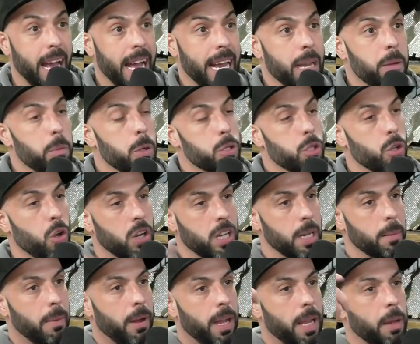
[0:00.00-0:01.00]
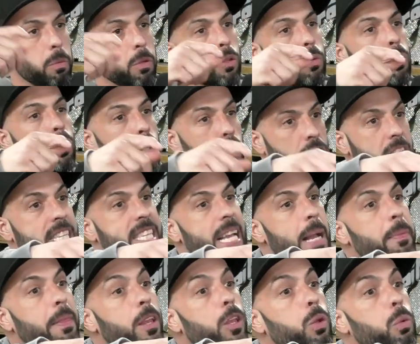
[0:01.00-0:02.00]
and we were talking about the
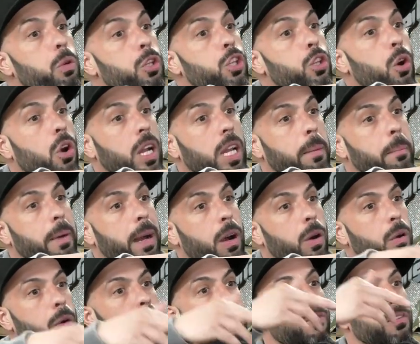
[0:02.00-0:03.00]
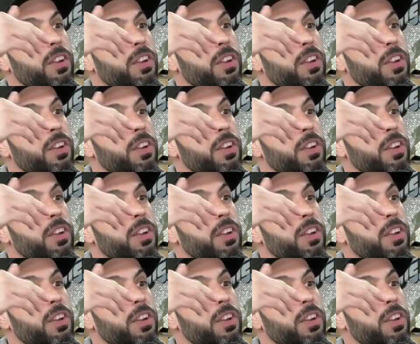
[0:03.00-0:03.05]
same thing you were talking about